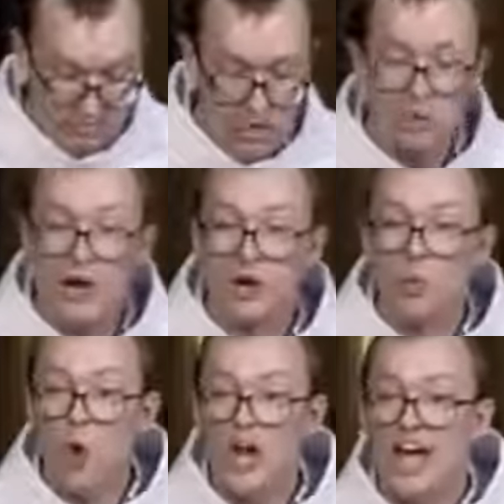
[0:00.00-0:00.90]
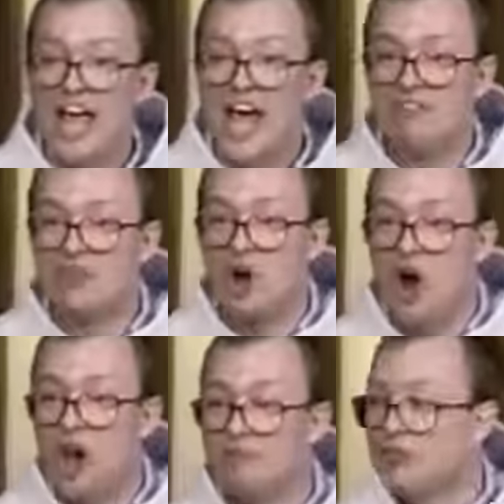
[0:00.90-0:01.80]
No matter what I have to
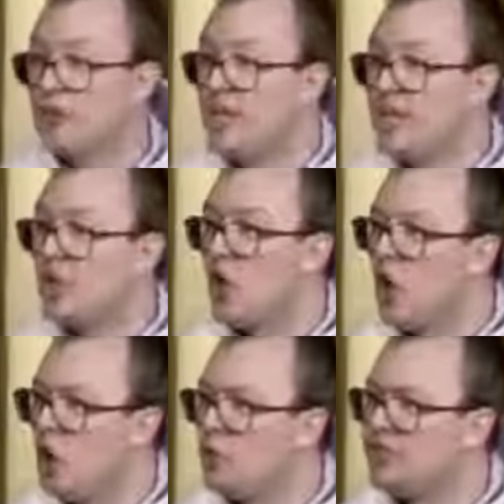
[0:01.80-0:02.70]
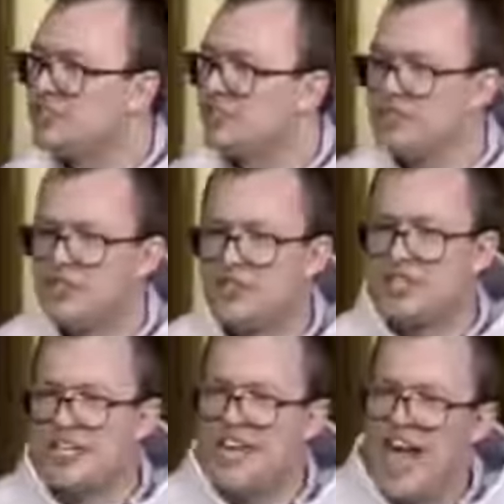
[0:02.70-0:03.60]
offer, it always feels
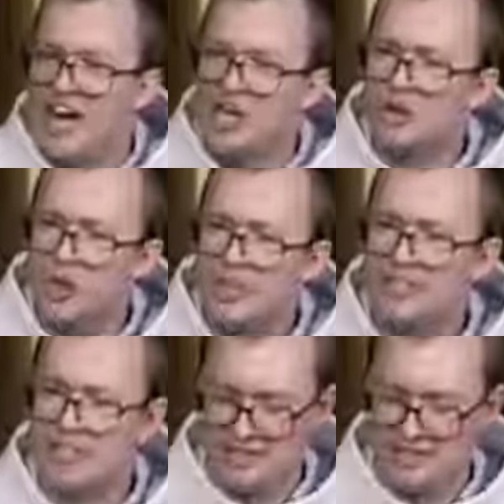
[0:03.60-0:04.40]
inadequate.